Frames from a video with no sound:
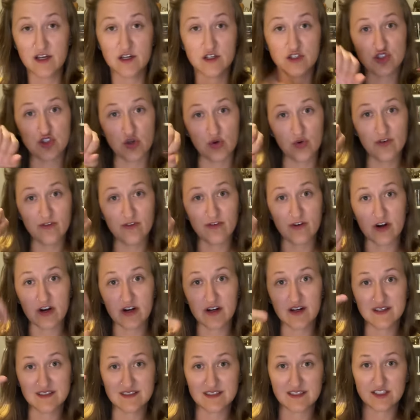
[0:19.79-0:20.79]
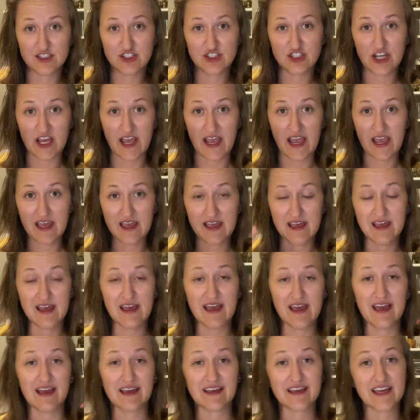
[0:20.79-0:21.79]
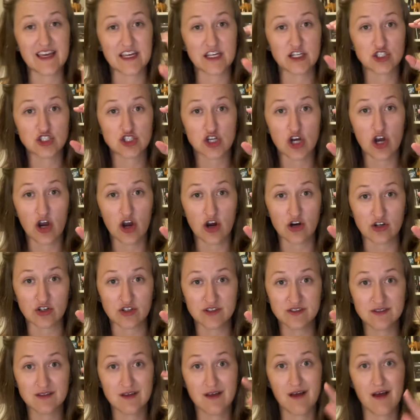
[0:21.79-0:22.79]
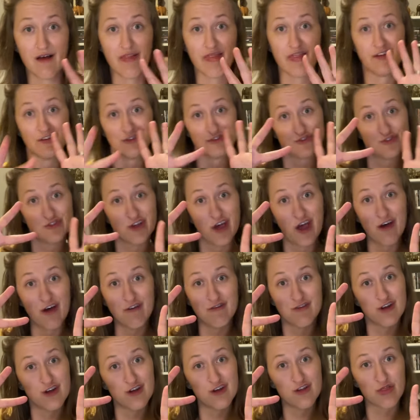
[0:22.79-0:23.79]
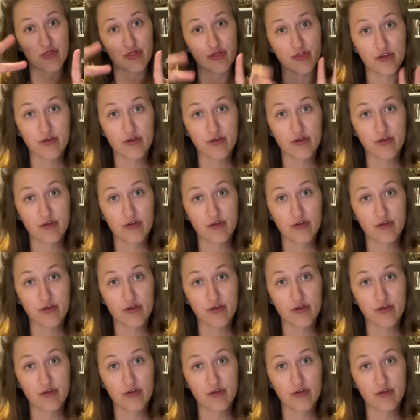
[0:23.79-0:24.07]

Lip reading: Joan of Arc, the J, and King Charles the 7th